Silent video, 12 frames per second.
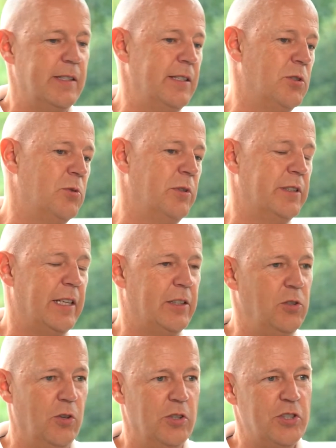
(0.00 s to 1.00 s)
into a
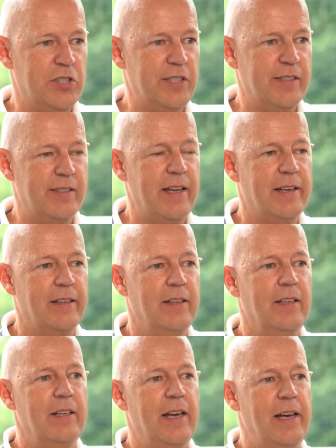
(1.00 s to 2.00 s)
technology stack,
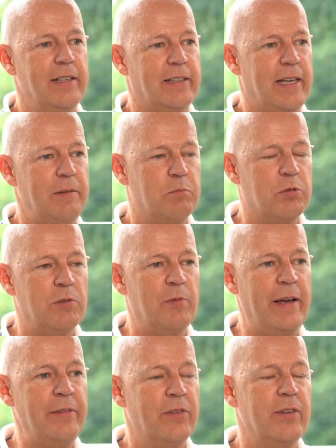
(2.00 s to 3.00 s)
and can
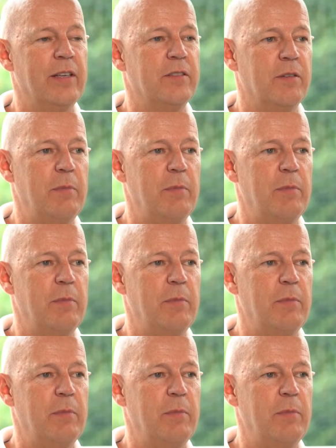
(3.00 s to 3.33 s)
prevent things from